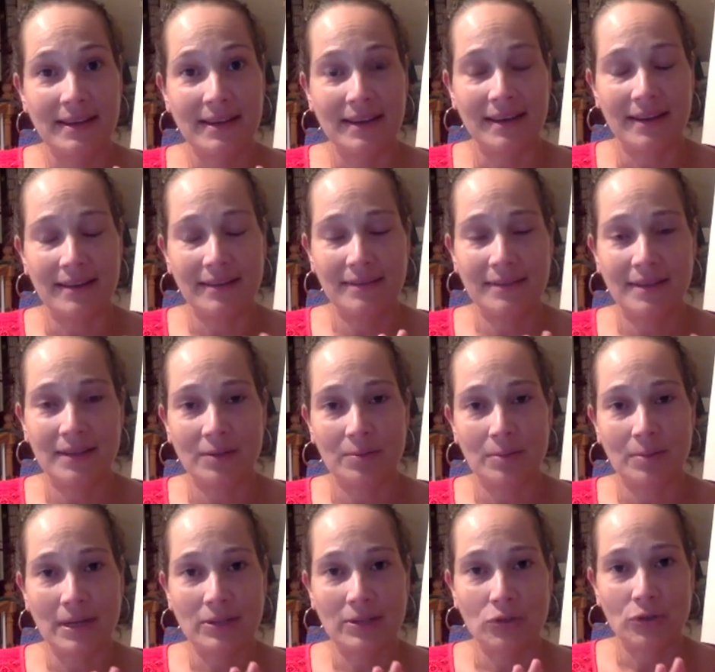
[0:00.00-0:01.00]
and
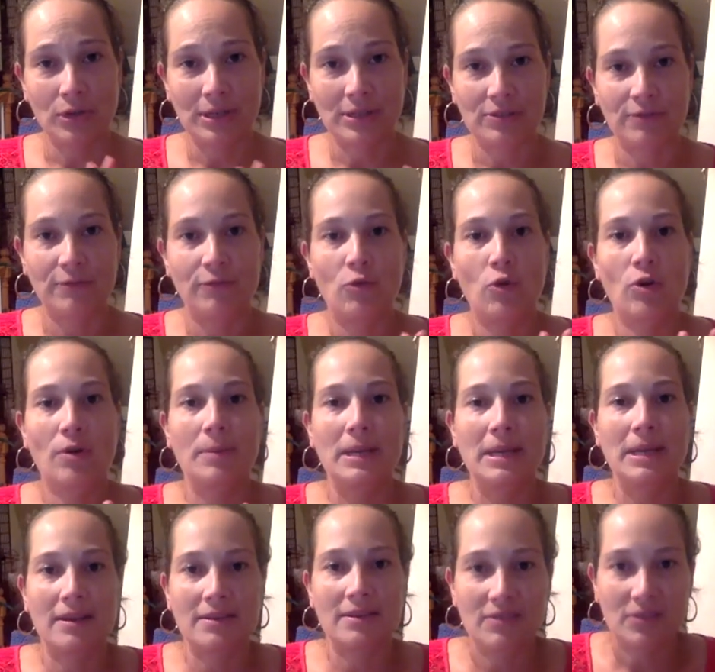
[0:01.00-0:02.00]
thereby
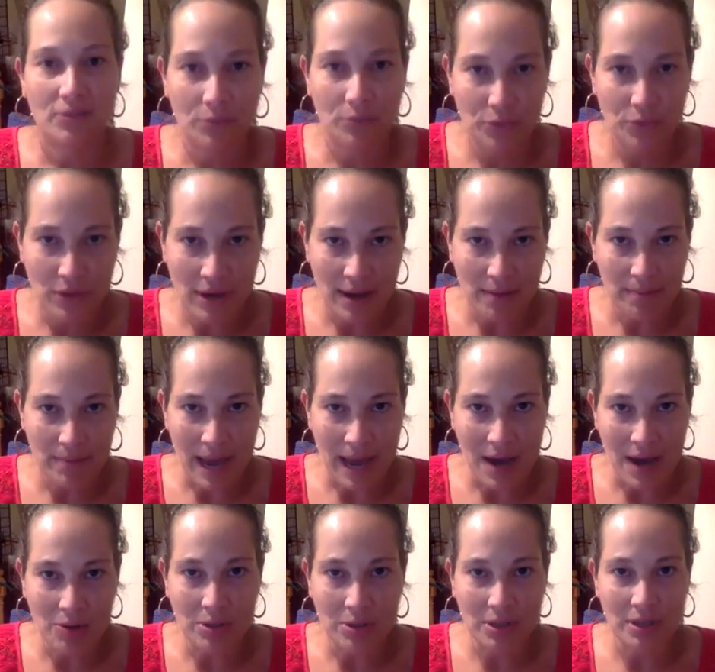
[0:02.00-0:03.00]
transforming us through that
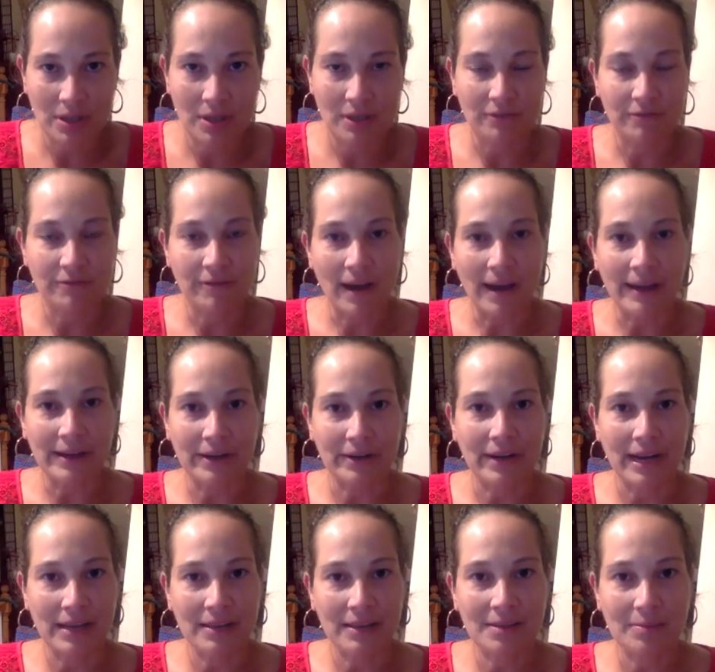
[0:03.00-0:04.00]
power of fire
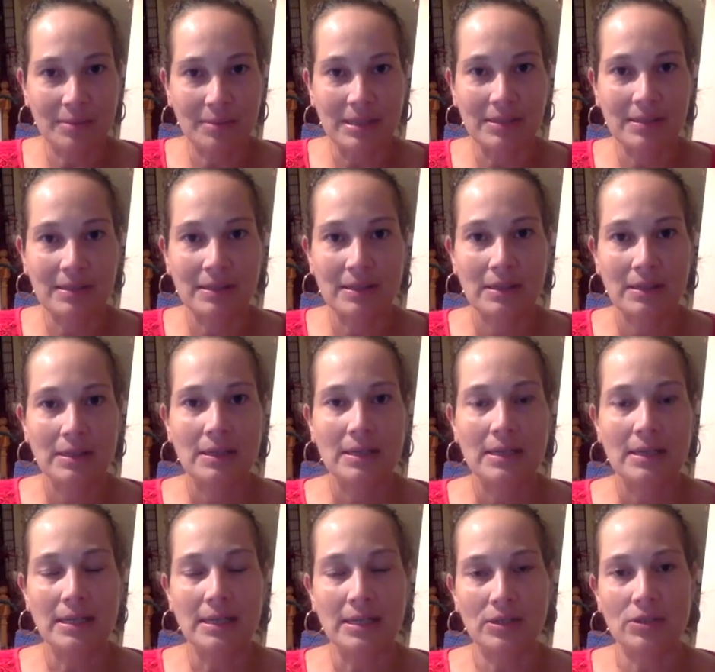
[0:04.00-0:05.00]
element
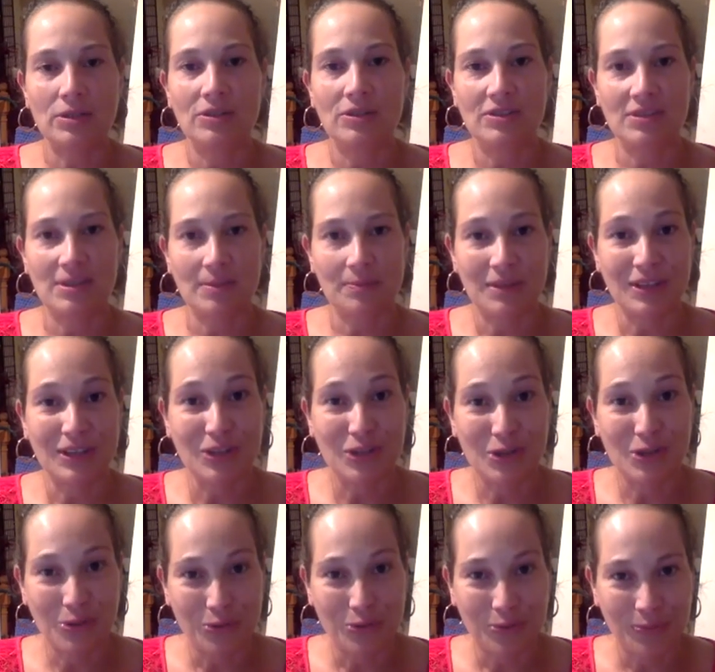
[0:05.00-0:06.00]
into something new.